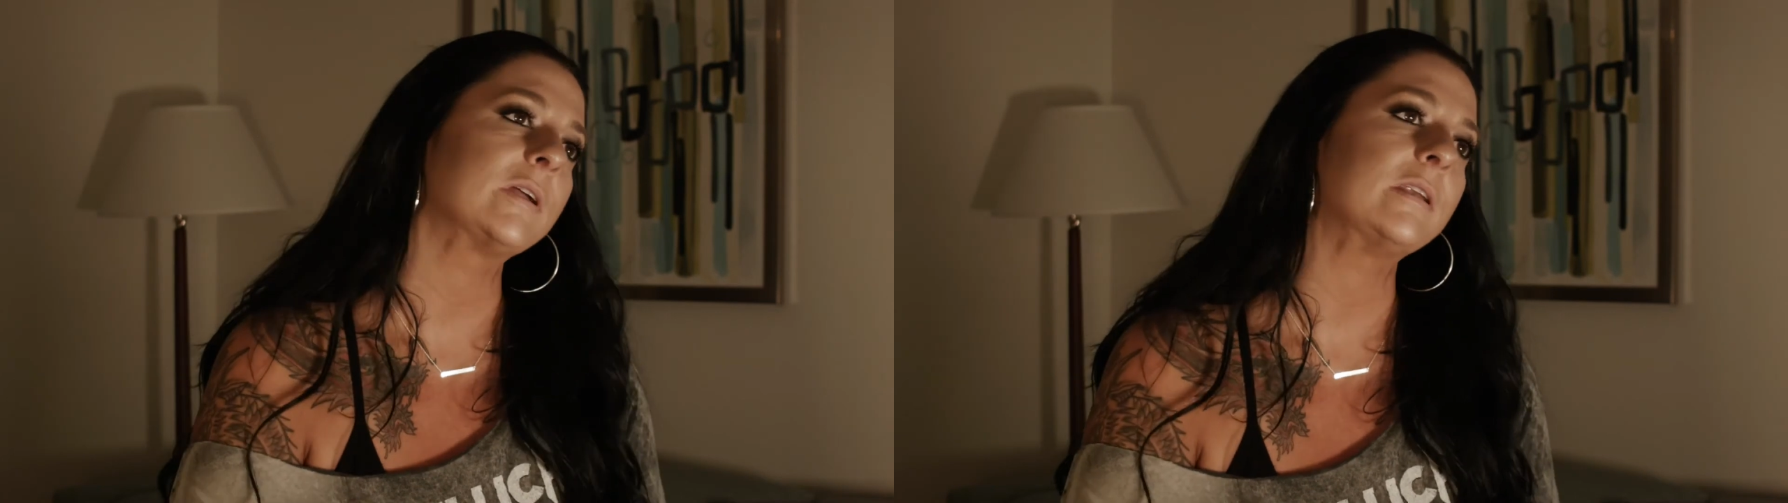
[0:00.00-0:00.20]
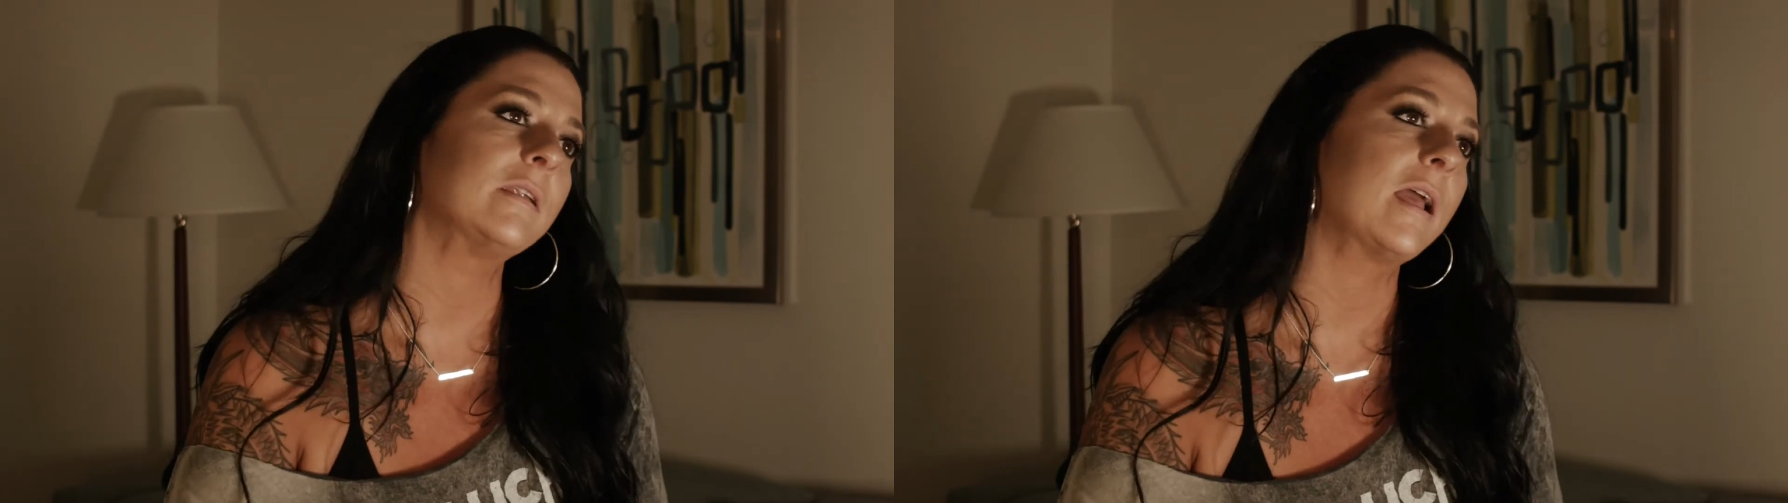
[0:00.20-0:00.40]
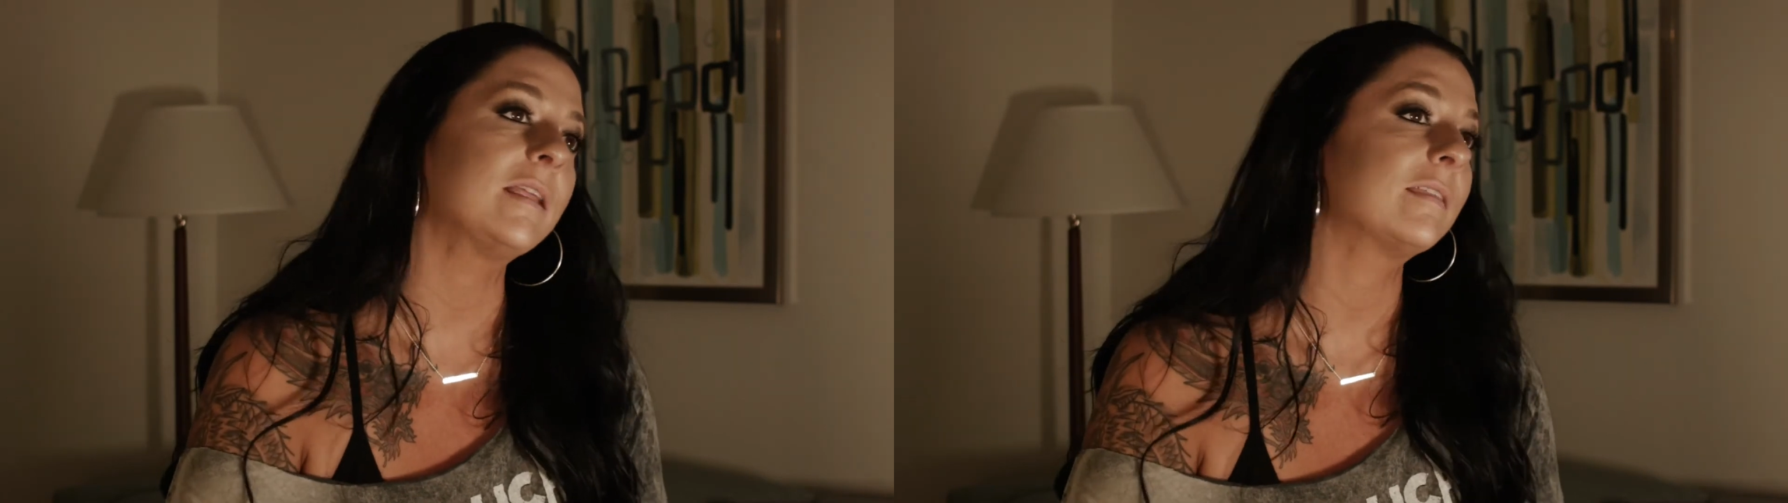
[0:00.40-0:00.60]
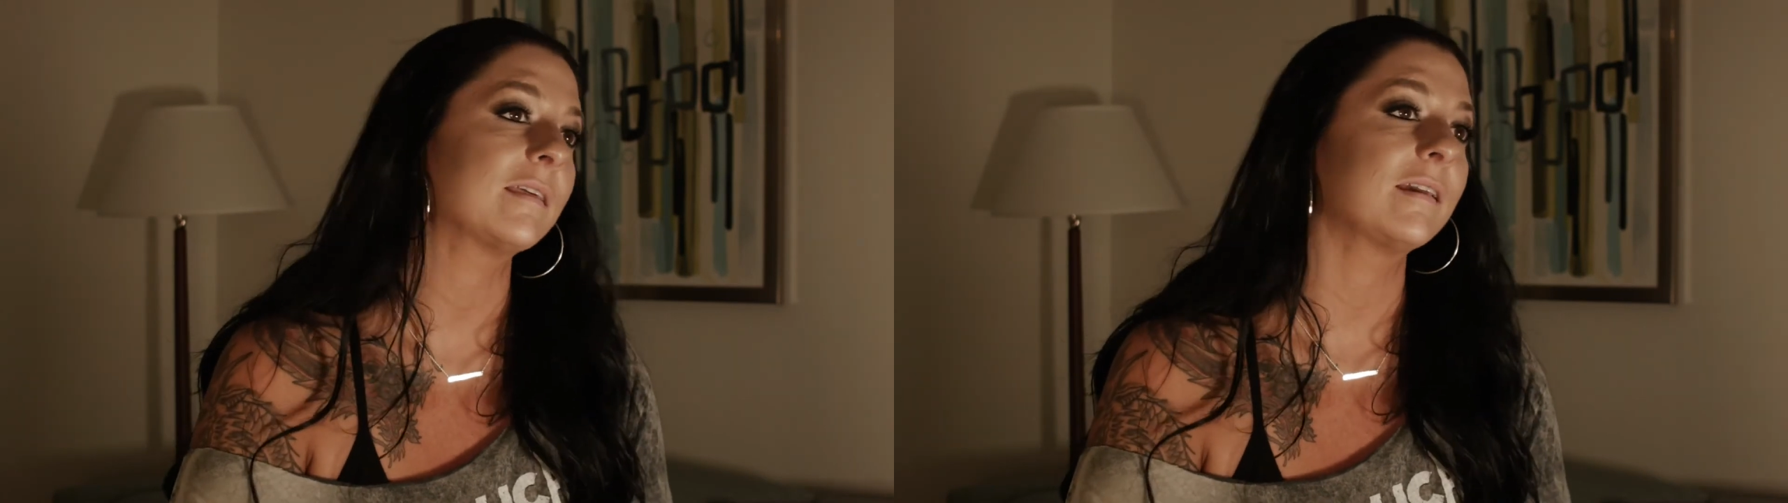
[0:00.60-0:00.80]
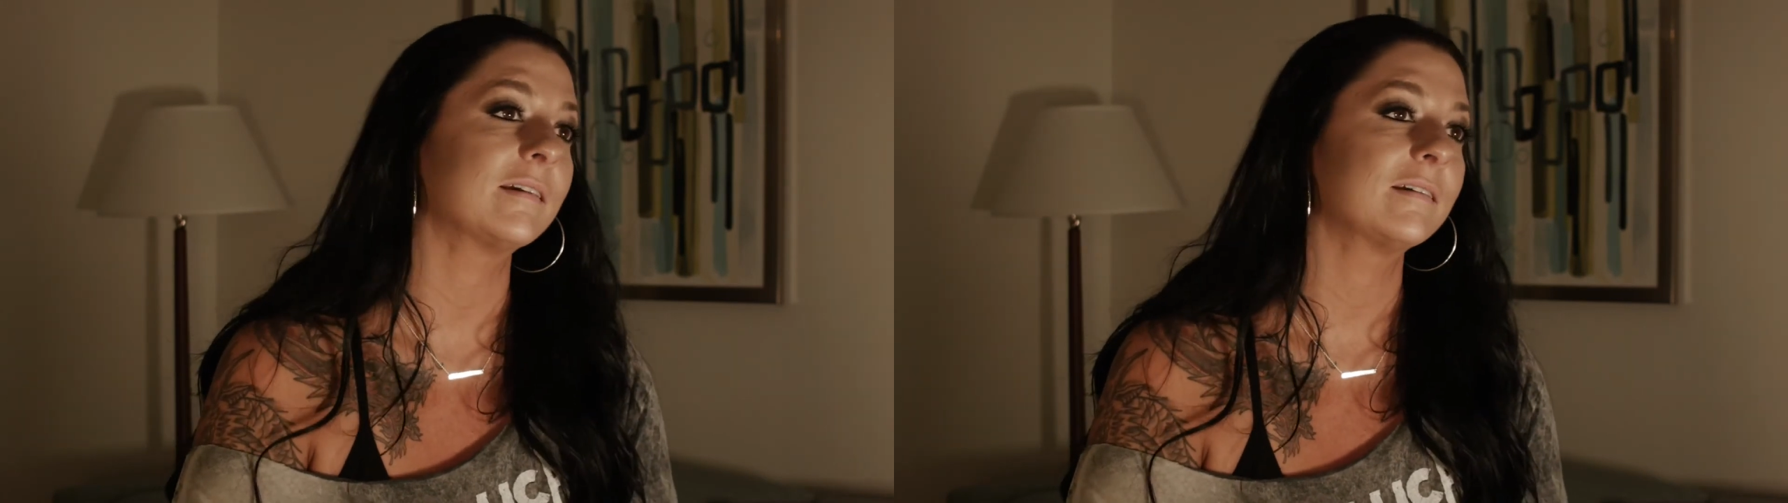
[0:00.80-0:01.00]
written
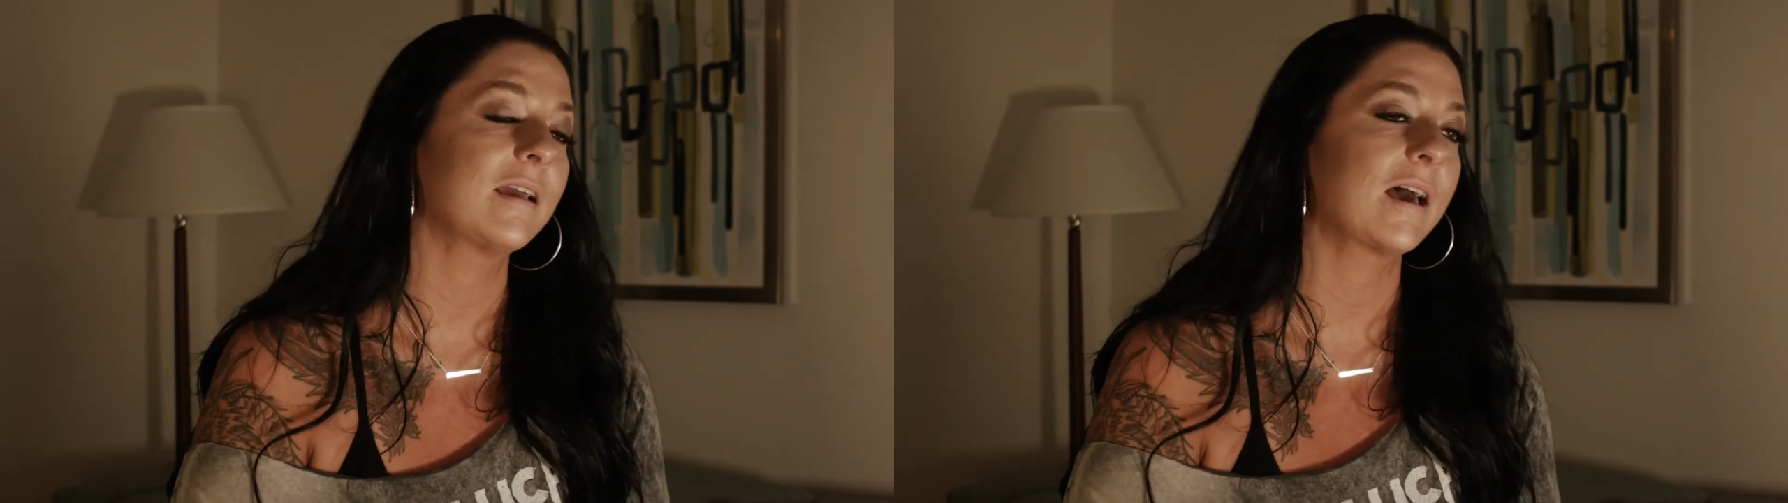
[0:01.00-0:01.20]
anything